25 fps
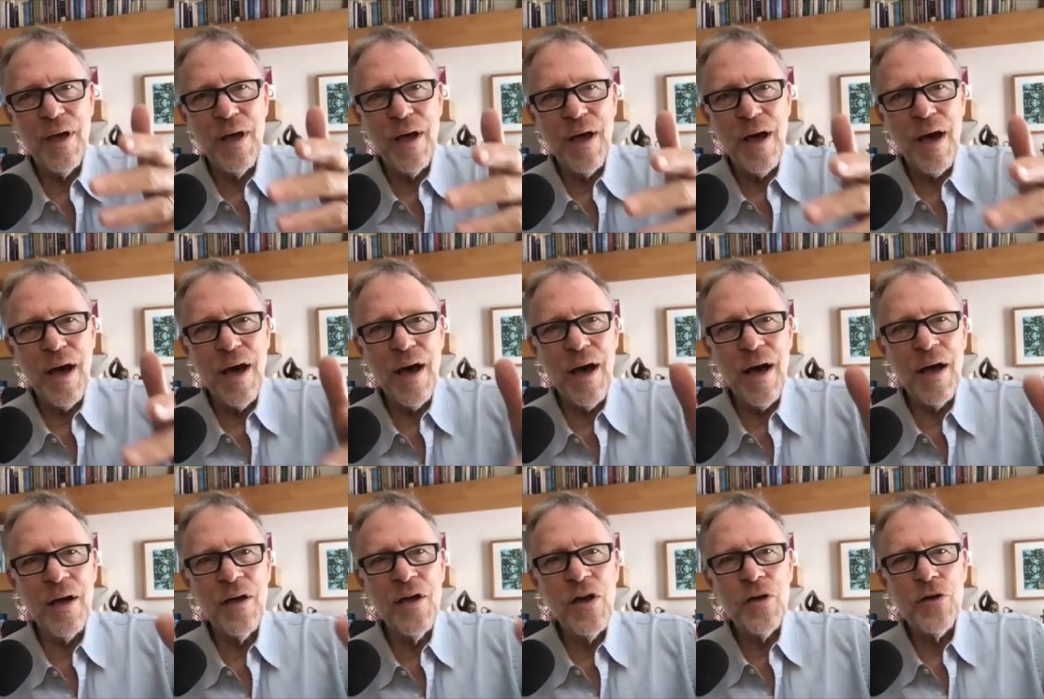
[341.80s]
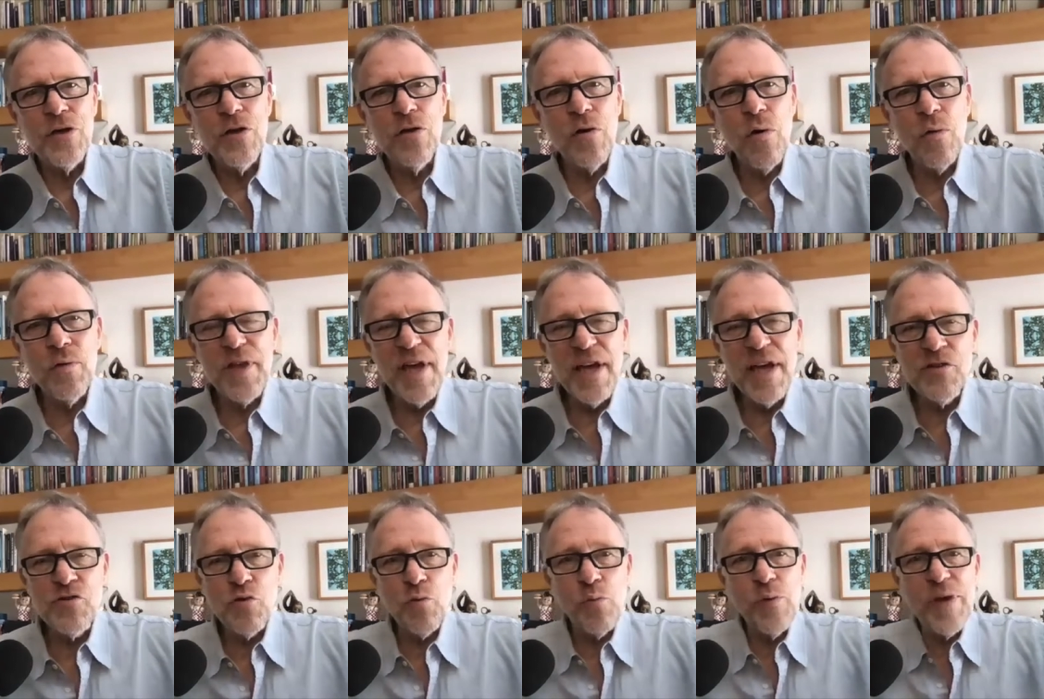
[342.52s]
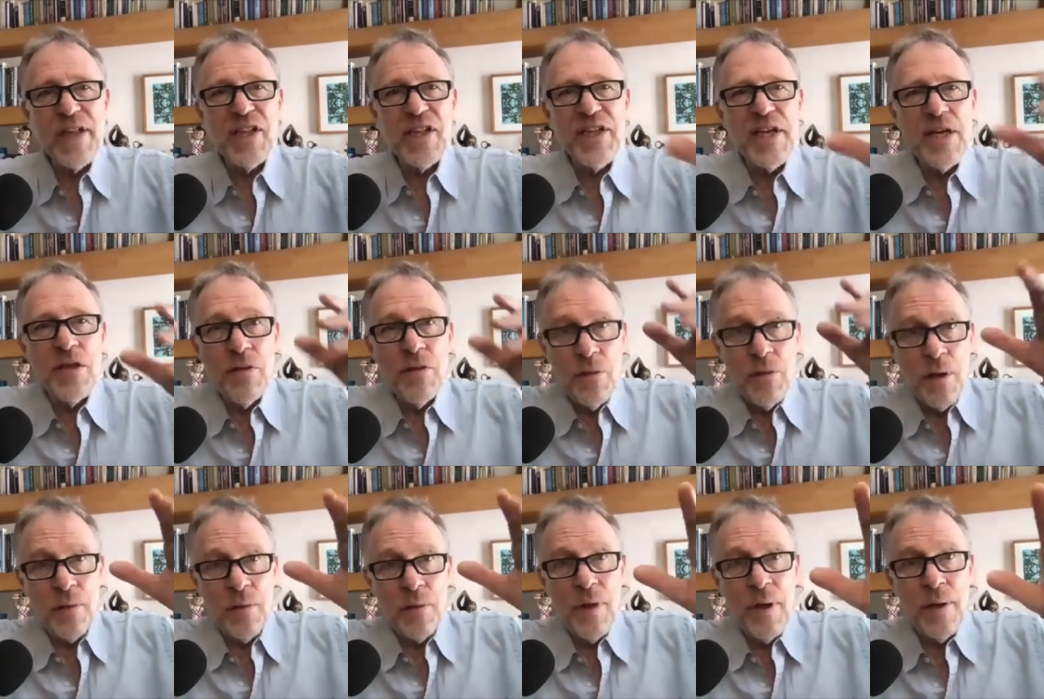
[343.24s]
Uh, you know, it's really
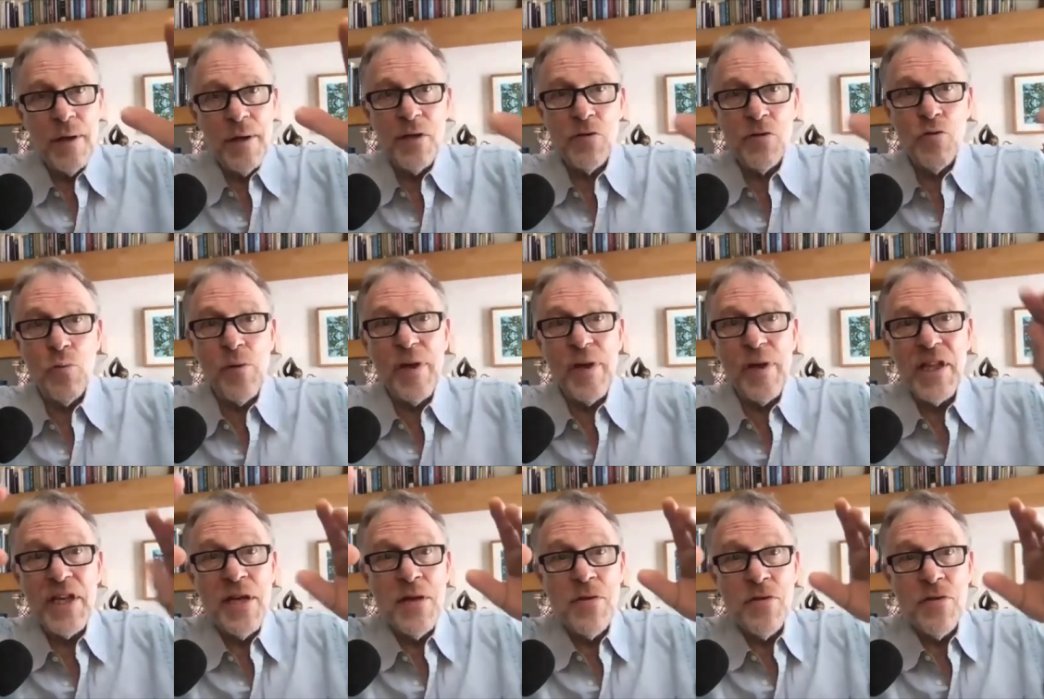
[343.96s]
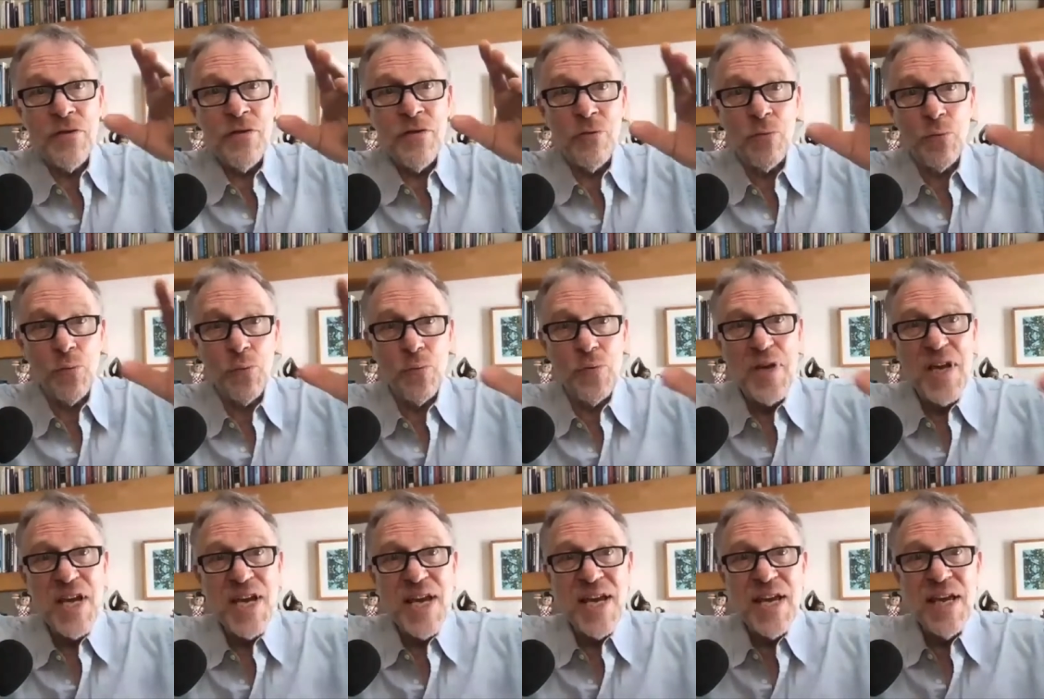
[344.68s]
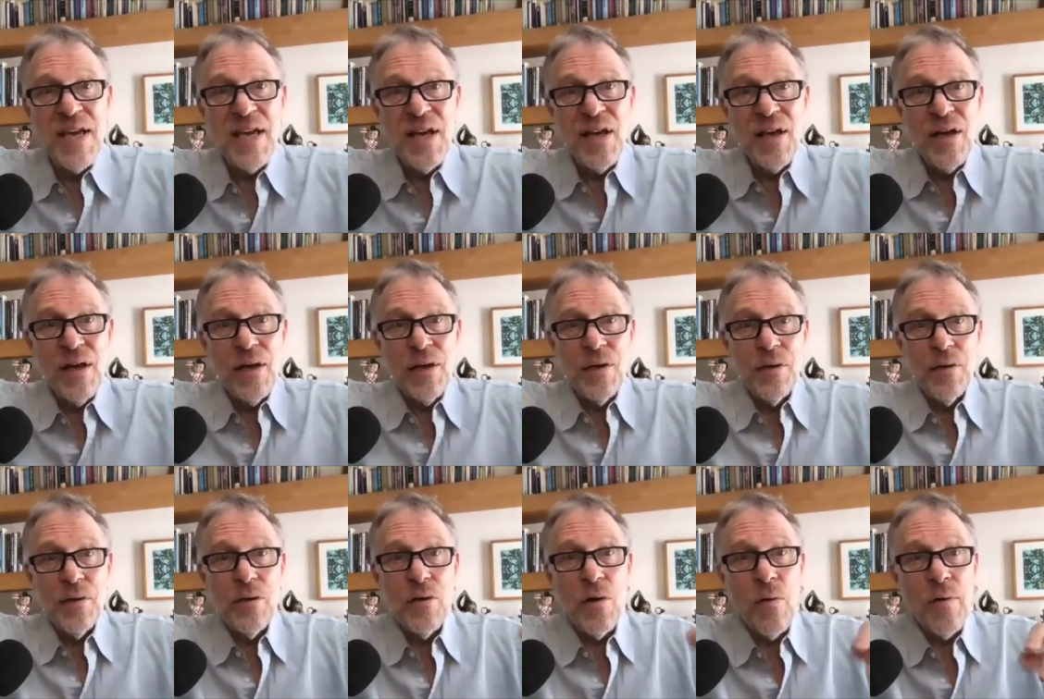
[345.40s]
uh, it's really three
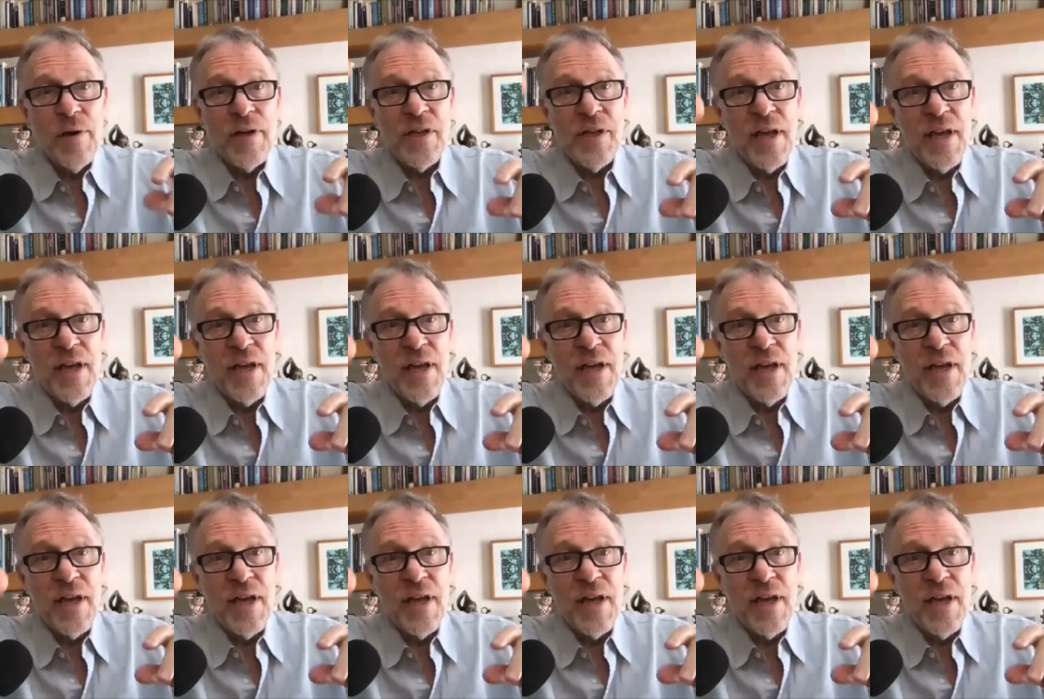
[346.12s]
you know,